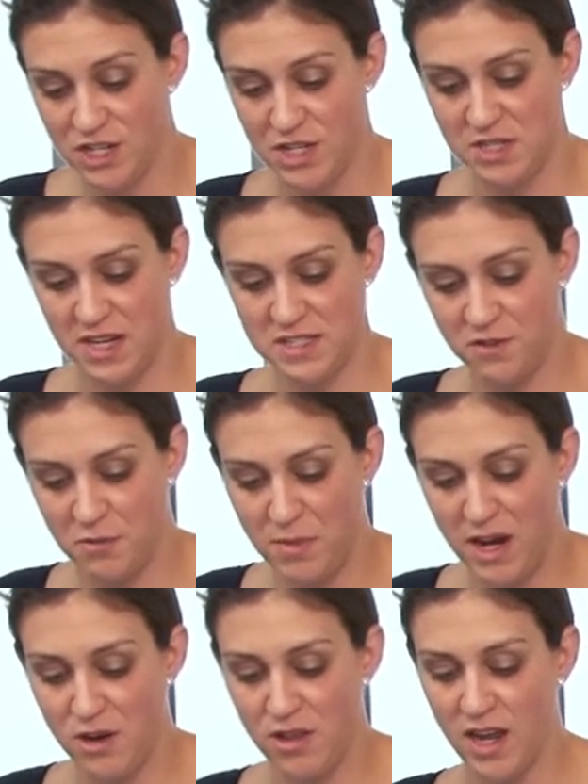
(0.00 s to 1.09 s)
Just as a
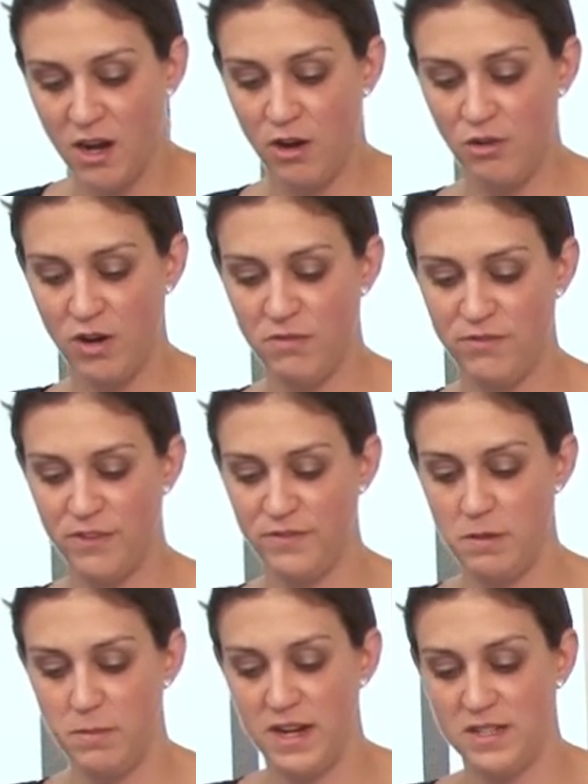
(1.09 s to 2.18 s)
reminder, that
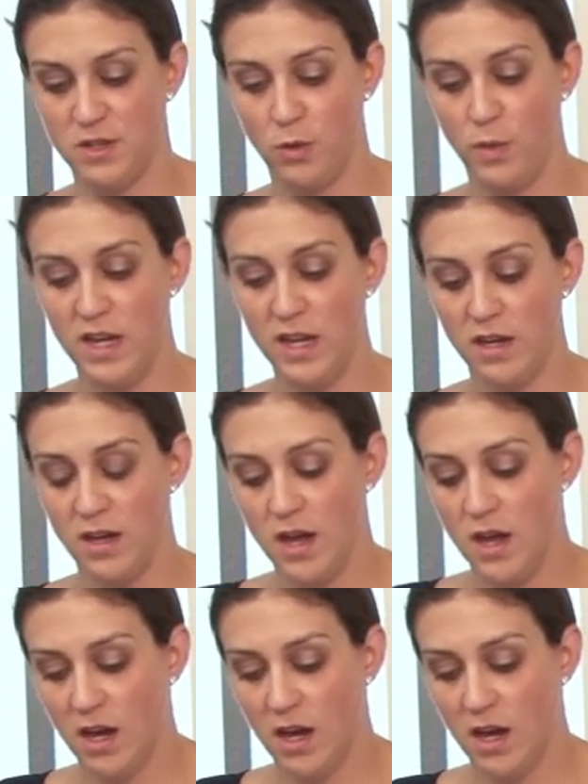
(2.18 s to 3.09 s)
150 minutes a week